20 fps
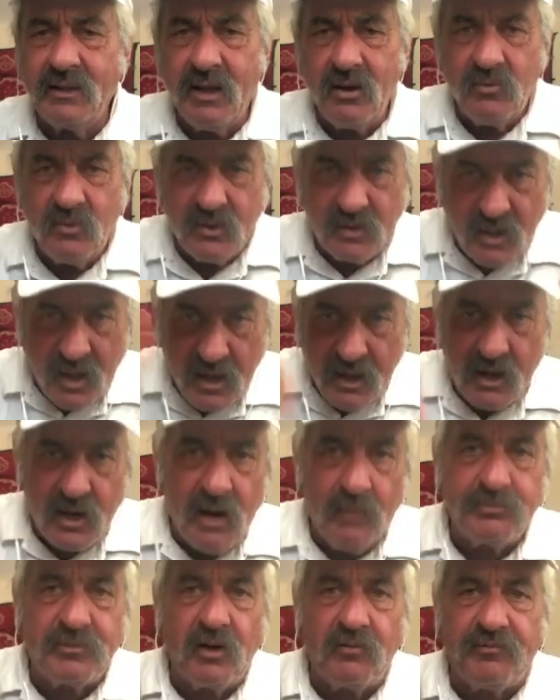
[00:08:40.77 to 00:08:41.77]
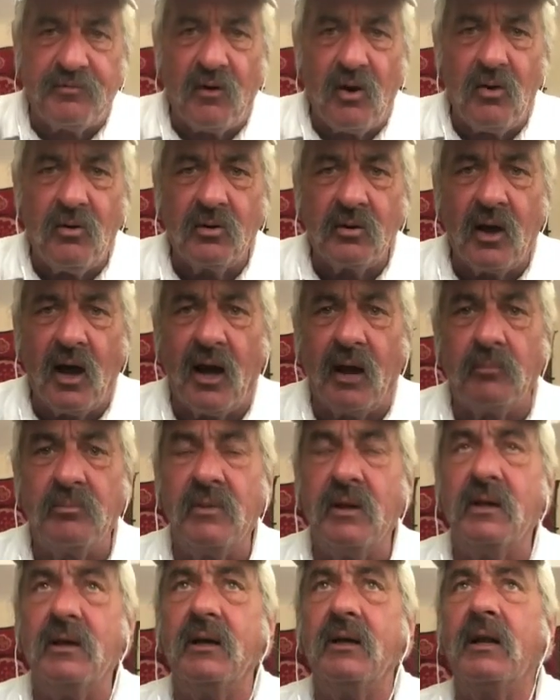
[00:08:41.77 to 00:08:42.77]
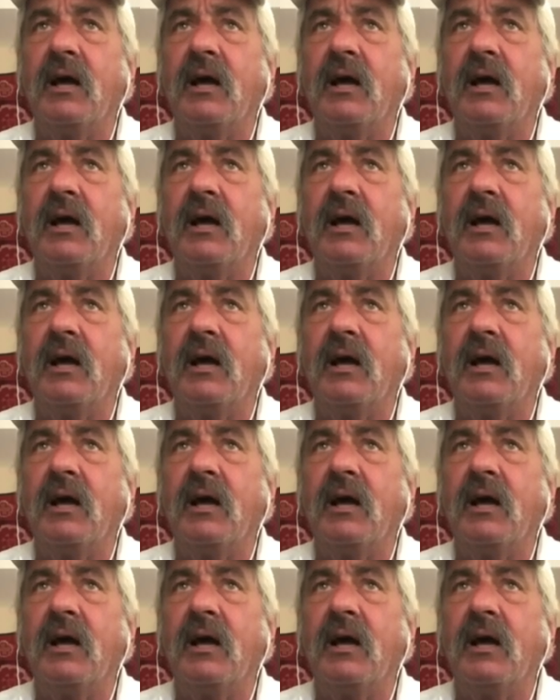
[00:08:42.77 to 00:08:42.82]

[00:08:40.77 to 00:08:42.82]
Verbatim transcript: and they would hang up the phone on me.